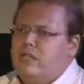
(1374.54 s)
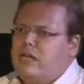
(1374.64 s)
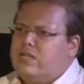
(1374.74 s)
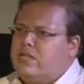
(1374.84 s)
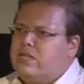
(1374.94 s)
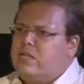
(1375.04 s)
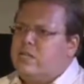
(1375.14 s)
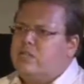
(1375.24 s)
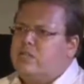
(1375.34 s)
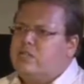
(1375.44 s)
nice uh,
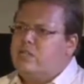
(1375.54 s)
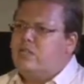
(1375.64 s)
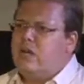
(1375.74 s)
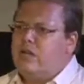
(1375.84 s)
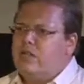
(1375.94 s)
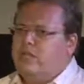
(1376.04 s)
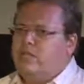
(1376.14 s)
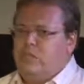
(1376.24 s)
tablet issue around that?